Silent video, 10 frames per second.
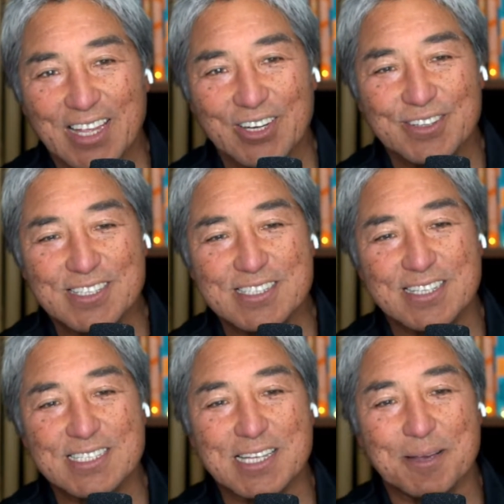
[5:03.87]

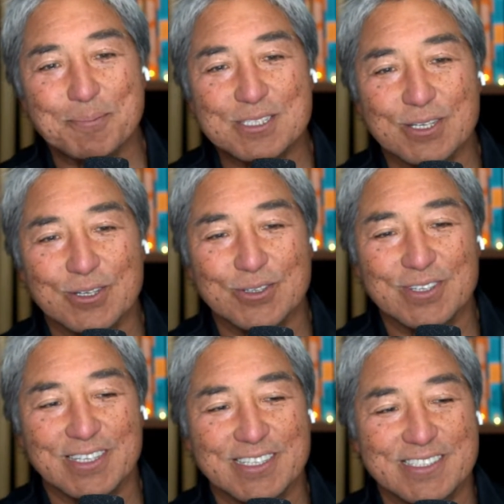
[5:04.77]
this episode
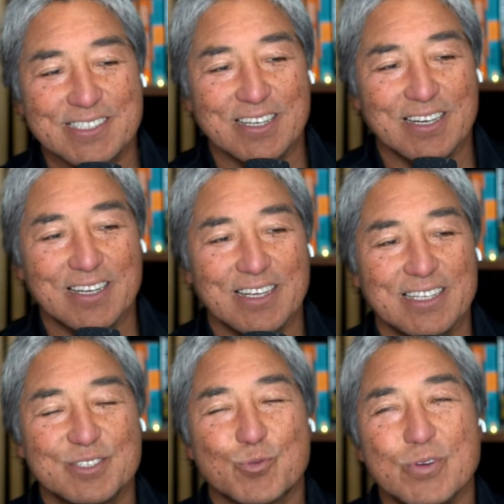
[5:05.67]
is
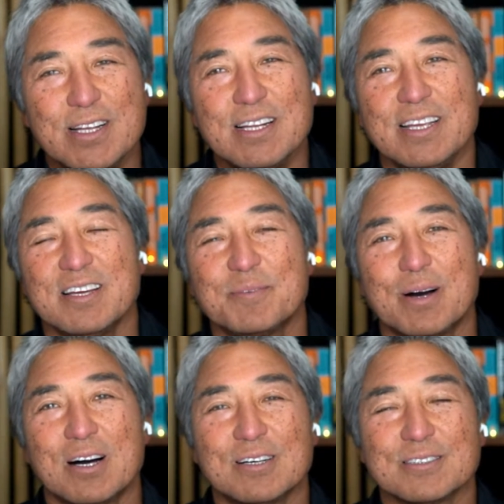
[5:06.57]
really
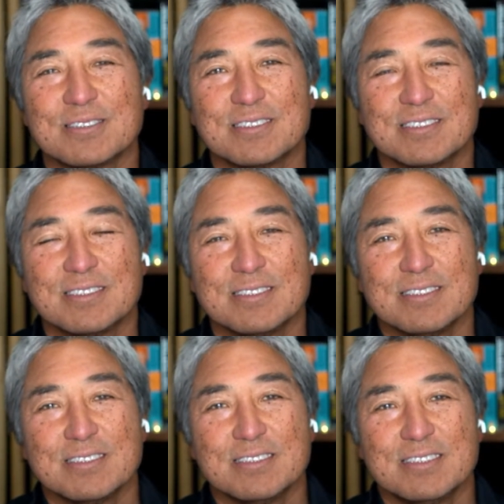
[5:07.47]
about
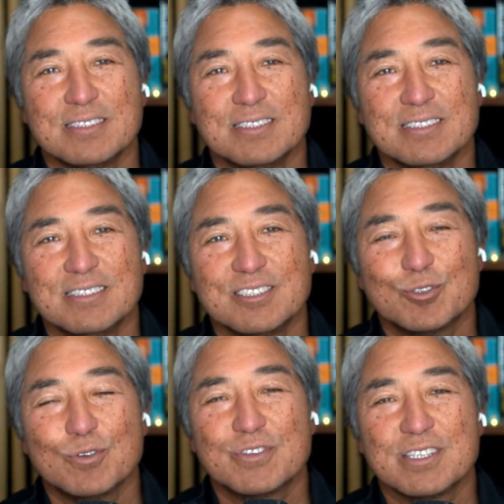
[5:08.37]

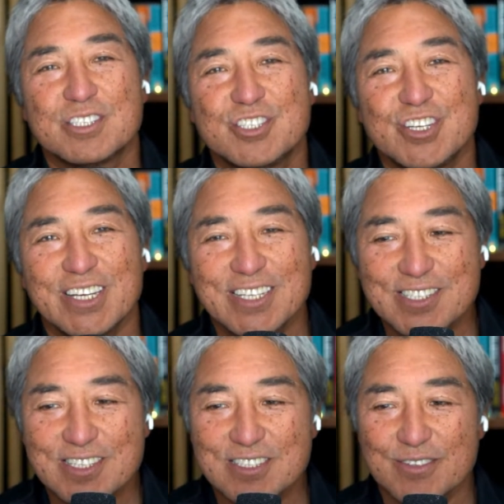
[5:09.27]
sort of the
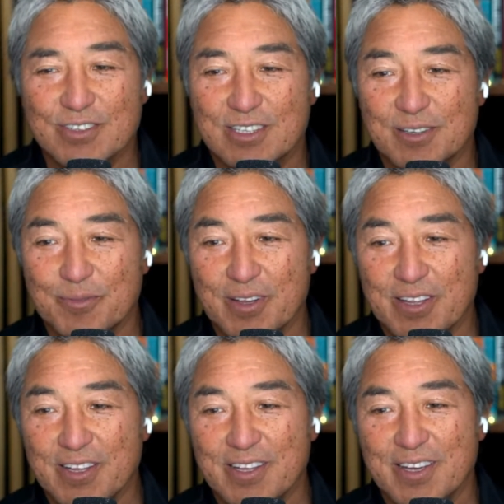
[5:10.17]
genesis of a
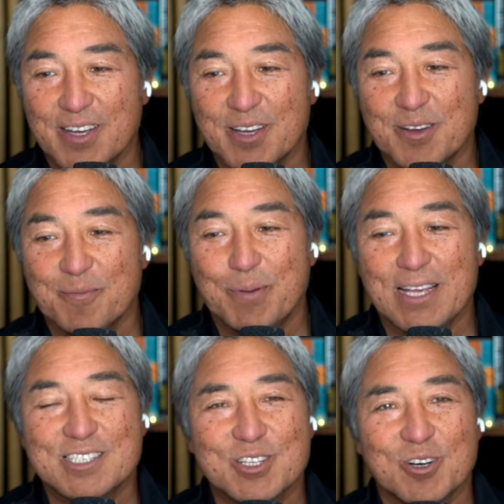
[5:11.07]
company
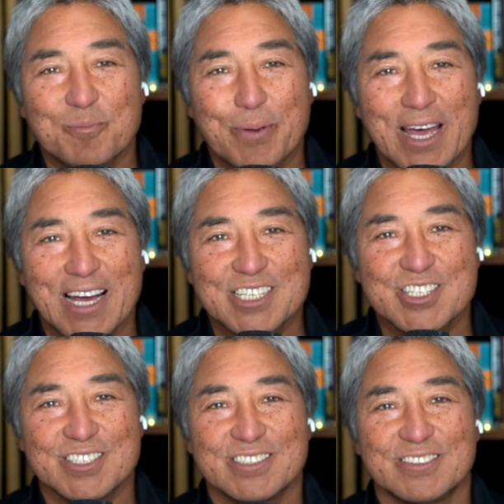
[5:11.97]
based on
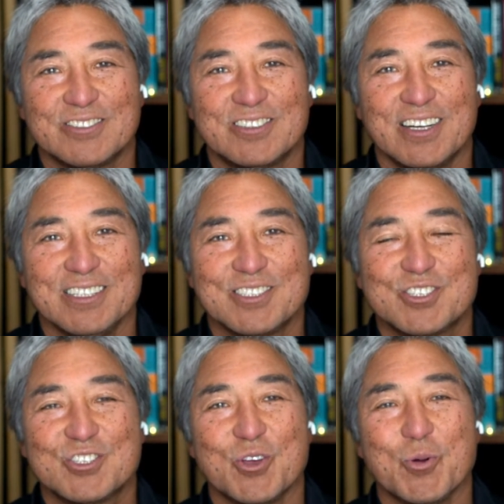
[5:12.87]
passion, right?
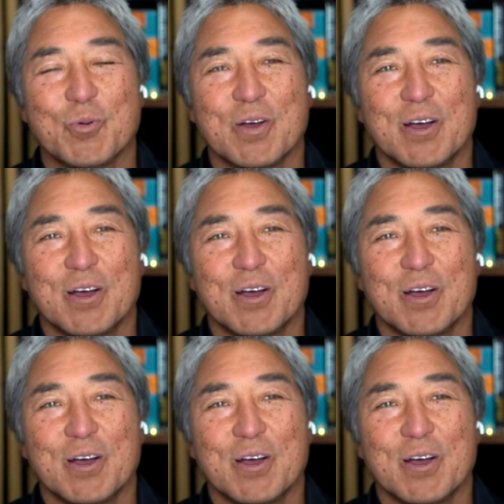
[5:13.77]
So